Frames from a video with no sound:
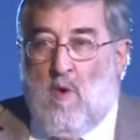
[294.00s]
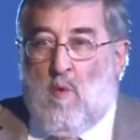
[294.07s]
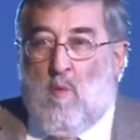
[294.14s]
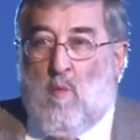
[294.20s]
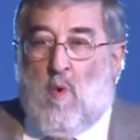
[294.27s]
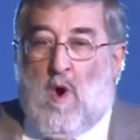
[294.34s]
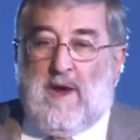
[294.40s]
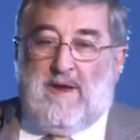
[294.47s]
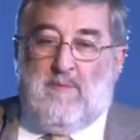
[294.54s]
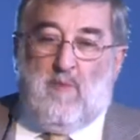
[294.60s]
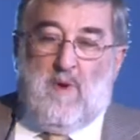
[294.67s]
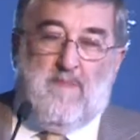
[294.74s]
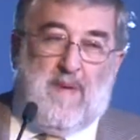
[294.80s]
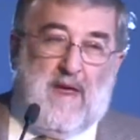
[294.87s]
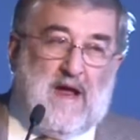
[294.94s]
Why did
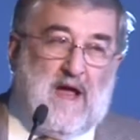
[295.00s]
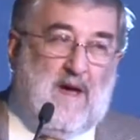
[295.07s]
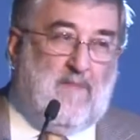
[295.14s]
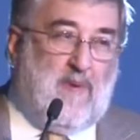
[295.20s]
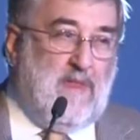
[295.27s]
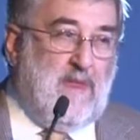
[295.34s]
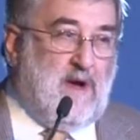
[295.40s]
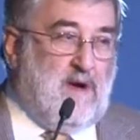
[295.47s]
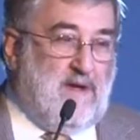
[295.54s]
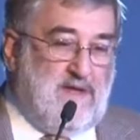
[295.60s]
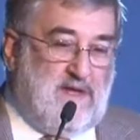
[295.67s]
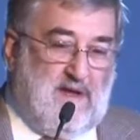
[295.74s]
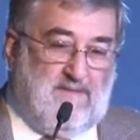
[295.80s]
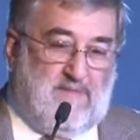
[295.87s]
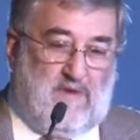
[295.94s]
we pick up on the
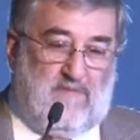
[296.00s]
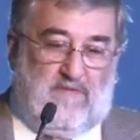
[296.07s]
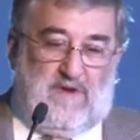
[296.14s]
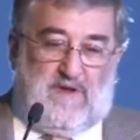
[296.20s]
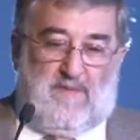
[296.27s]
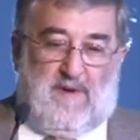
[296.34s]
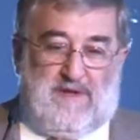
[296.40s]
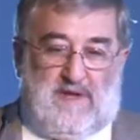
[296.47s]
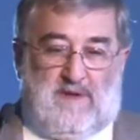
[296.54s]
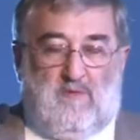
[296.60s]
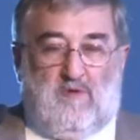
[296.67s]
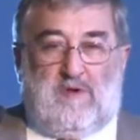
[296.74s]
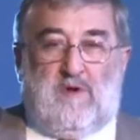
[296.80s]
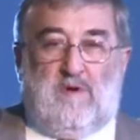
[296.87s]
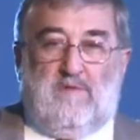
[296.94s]
concept of
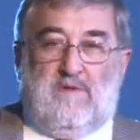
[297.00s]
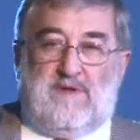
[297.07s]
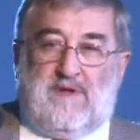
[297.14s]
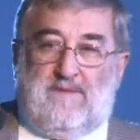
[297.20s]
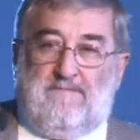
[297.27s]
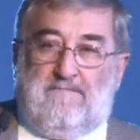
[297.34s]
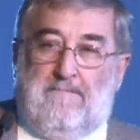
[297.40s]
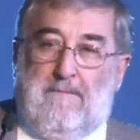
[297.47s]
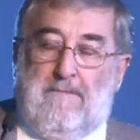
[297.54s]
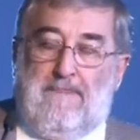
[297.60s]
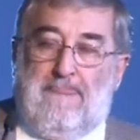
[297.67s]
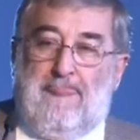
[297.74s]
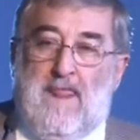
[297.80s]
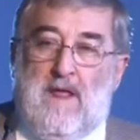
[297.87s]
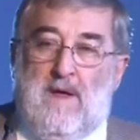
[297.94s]
responsible tourism?
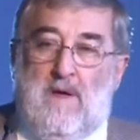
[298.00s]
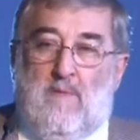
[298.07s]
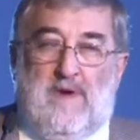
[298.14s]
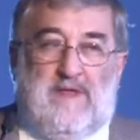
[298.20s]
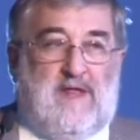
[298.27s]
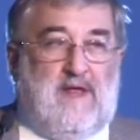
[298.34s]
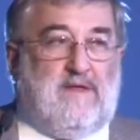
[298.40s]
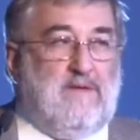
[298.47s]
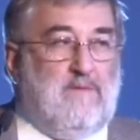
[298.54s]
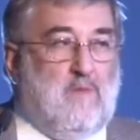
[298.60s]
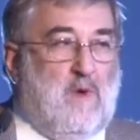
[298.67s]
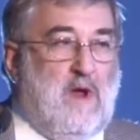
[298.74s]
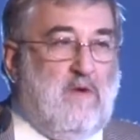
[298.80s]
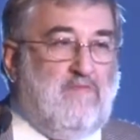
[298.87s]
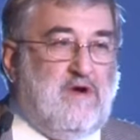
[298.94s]
We didn't.
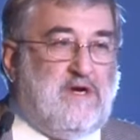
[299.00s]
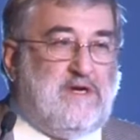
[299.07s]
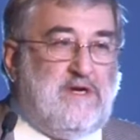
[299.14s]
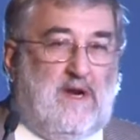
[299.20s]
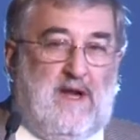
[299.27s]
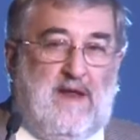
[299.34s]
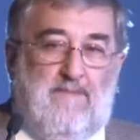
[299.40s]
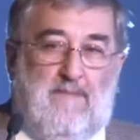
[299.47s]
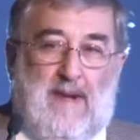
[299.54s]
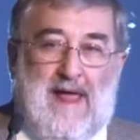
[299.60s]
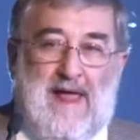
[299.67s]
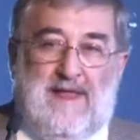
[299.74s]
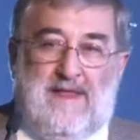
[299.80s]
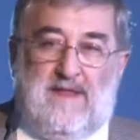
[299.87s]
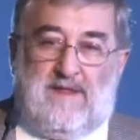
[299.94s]
We originally
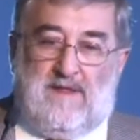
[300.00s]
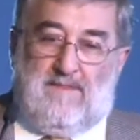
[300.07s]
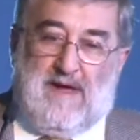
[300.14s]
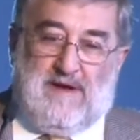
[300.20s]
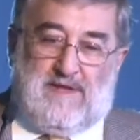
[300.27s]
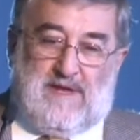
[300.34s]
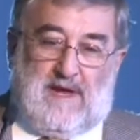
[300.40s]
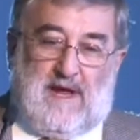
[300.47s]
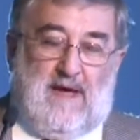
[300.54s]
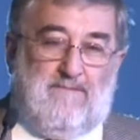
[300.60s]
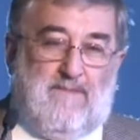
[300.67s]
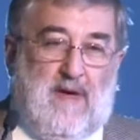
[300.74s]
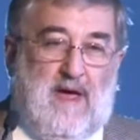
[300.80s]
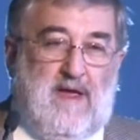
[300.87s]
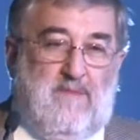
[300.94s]
planned to mount a
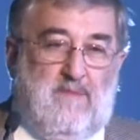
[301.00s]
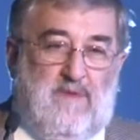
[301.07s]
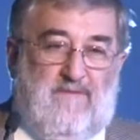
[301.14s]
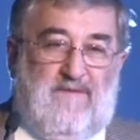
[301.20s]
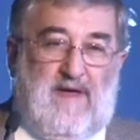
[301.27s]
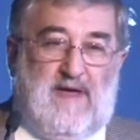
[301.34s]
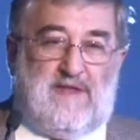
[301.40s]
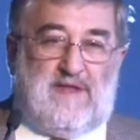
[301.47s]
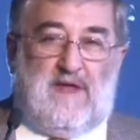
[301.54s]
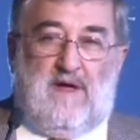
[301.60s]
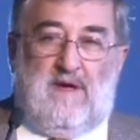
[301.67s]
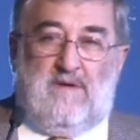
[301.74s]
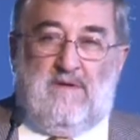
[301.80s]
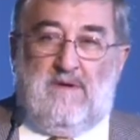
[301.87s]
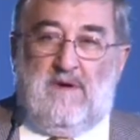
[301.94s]
campaign with
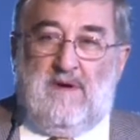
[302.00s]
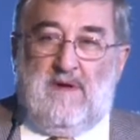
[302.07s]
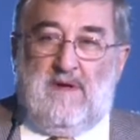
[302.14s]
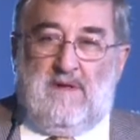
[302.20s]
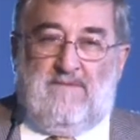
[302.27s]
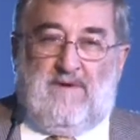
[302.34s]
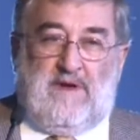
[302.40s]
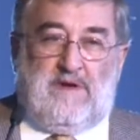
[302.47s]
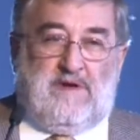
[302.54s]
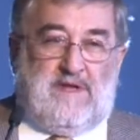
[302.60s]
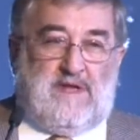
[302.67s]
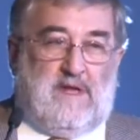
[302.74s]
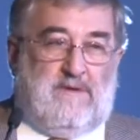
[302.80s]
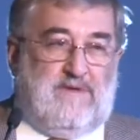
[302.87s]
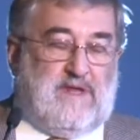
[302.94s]
VSO, Voluntary
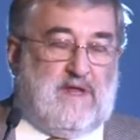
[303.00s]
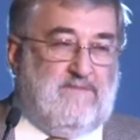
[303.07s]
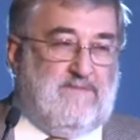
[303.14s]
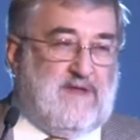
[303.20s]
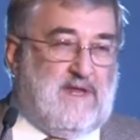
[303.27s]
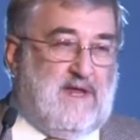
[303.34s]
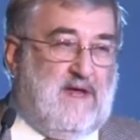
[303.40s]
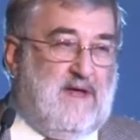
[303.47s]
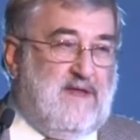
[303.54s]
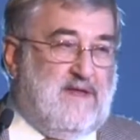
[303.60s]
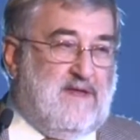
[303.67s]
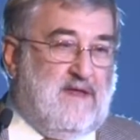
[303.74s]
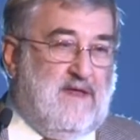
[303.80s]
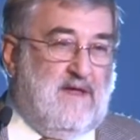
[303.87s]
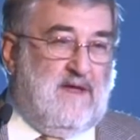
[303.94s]
Service
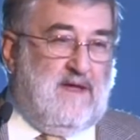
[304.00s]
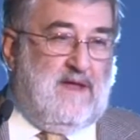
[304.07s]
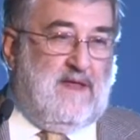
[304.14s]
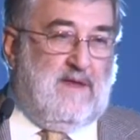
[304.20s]
Overseas, in the